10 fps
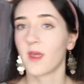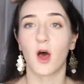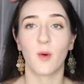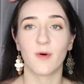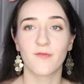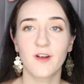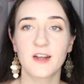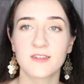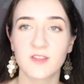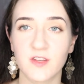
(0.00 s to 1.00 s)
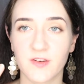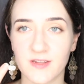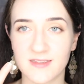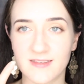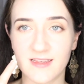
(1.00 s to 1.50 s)
Oh, but first, so you
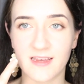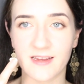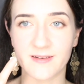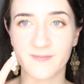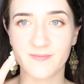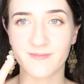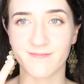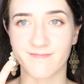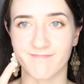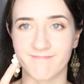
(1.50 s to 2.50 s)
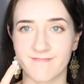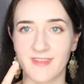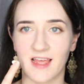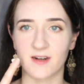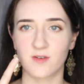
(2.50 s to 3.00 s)
can see, I don't
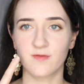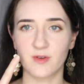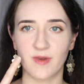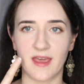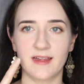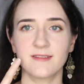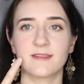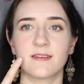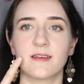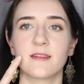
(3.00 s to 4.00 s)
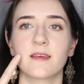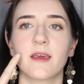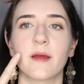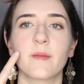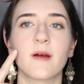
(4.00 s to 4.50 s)
know if you can see in the
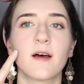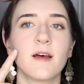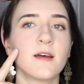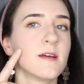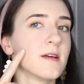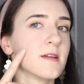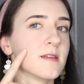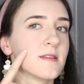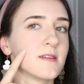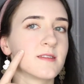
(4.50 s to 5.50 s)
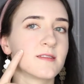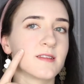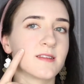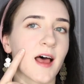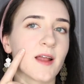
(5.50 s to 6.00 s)
camera. This is
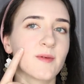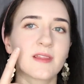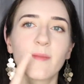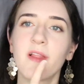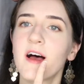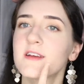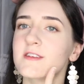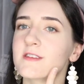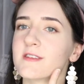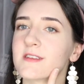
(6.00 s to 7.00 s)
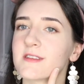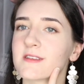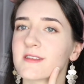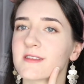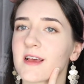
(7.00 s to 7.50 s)
the side with the blush. This
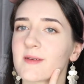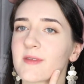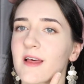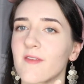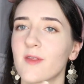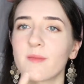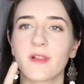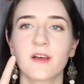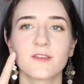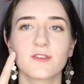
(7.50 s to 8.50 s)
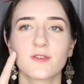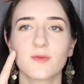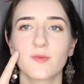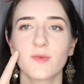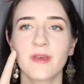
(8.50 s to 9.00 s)
is the side without the
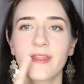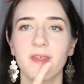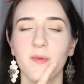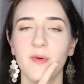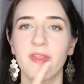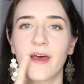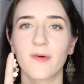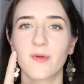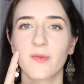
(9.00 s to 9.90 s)
blush. With that.